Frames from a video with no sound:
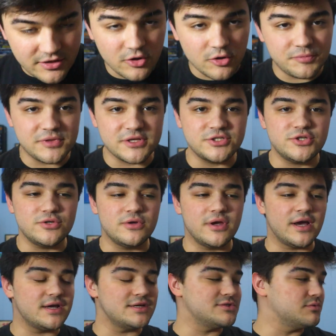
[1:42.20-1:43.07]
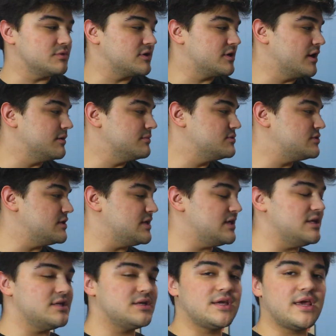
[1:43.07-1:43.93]
I hope that you guys would come to
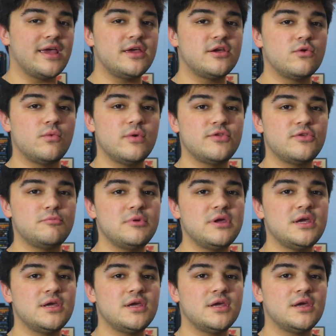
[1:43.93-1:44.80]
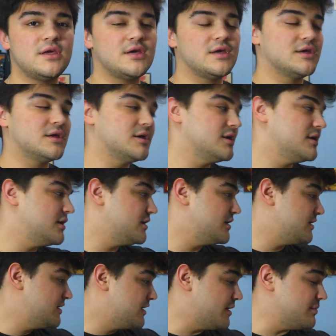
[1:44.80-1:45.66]
eat cake with me.
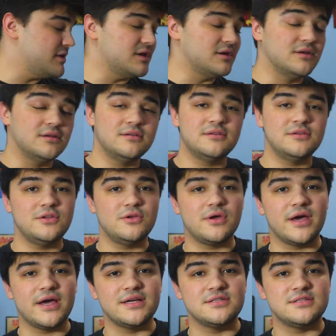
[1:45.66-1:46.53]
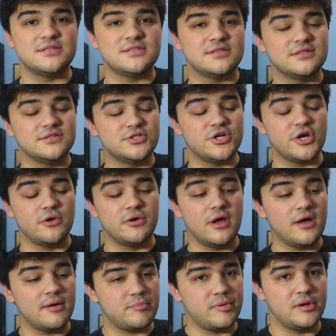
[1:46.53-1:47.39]
I mean, you guys
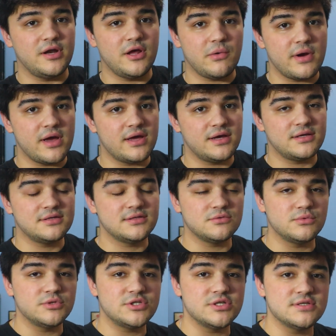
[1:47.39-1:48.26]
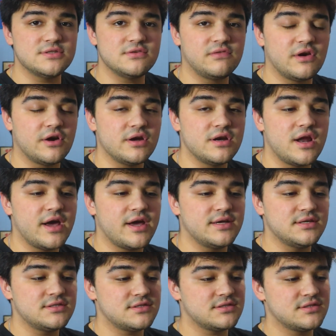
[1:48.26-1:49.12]
showed up anyway, which is very
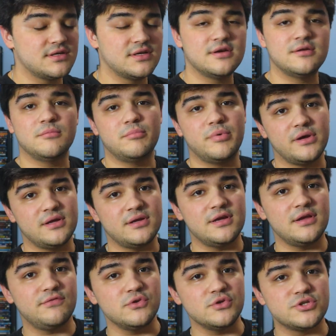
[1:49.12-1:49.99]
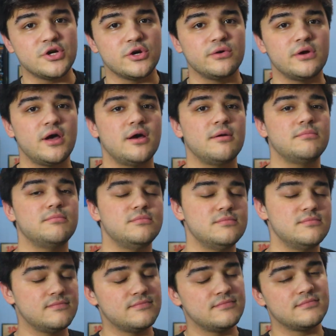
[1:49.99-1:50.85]
nice, but if you showed up,
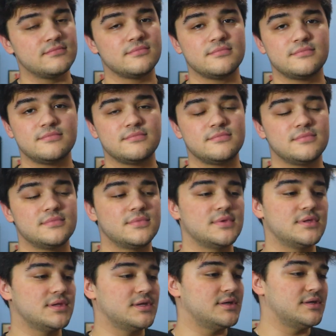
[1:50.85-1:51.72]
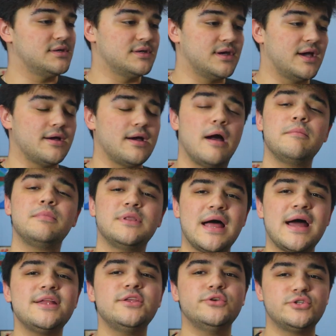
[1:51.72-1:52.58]
I I'm
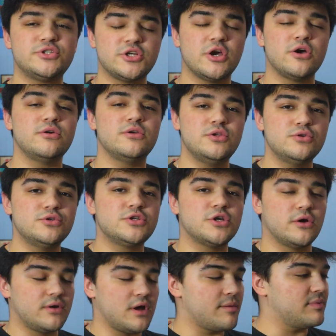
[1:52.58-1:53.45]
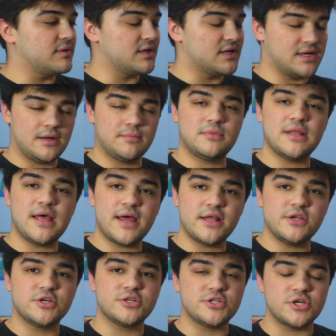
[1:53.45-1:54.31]
glad you show you showed up again. I'm
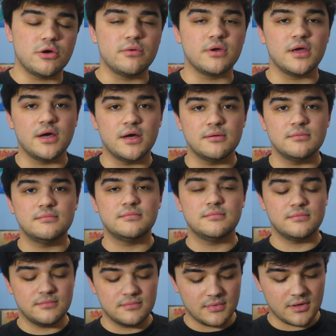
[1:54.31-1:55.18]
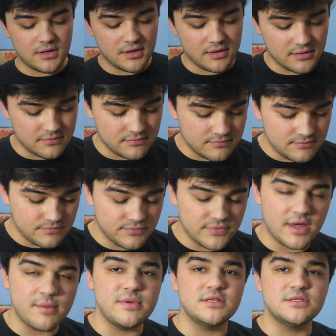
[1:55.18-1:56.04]
glad you're showing up. Um,
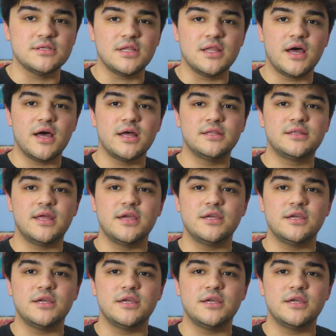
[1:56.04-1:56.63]
that means a lot.